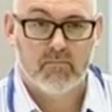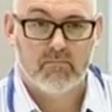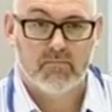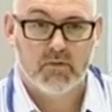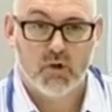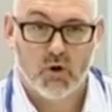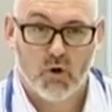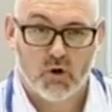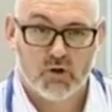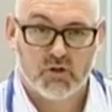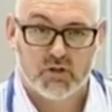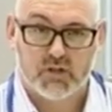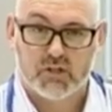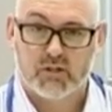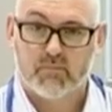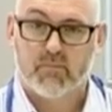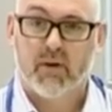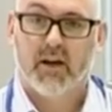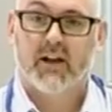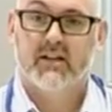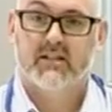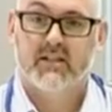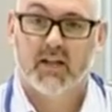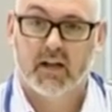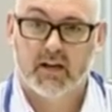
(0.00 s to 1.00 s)
Yorkshire's
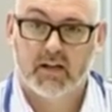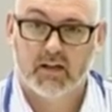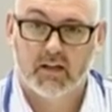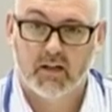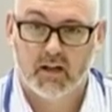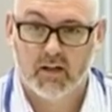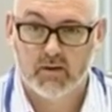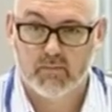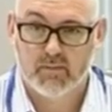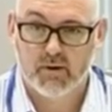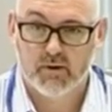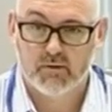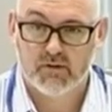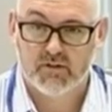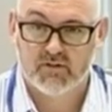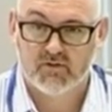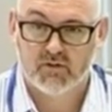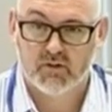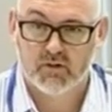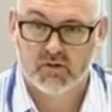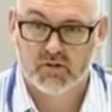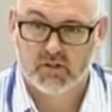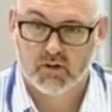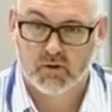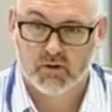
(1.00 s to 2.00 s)
spectacularly
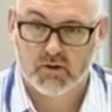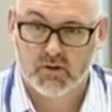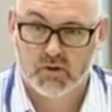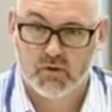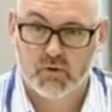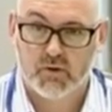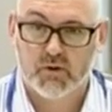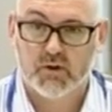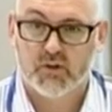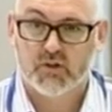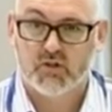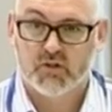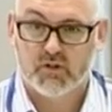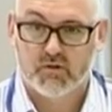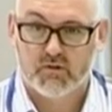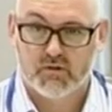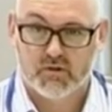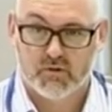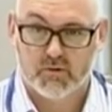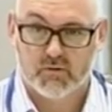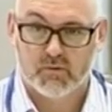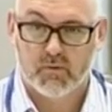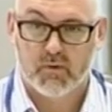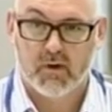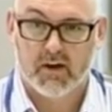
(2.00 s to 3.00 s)
beautiful, so I do urge you
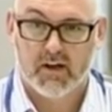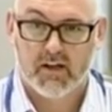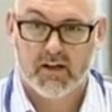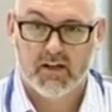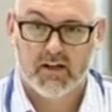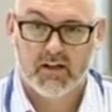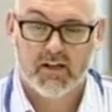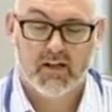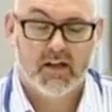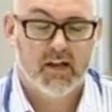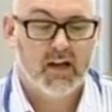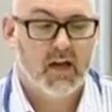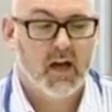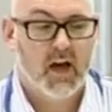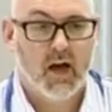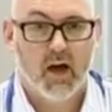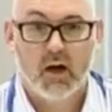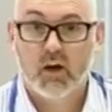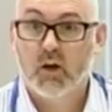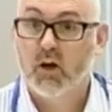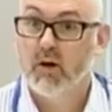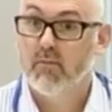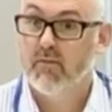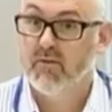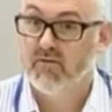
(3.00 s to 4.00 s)
to
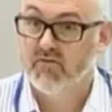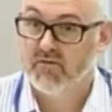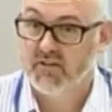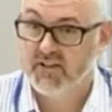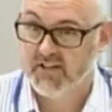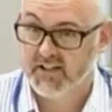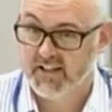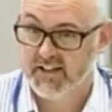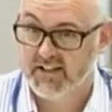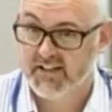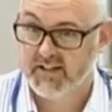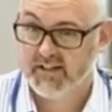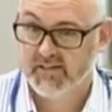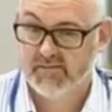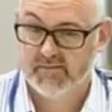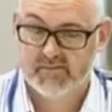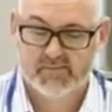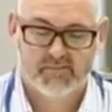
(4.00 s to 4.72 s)
come and visit.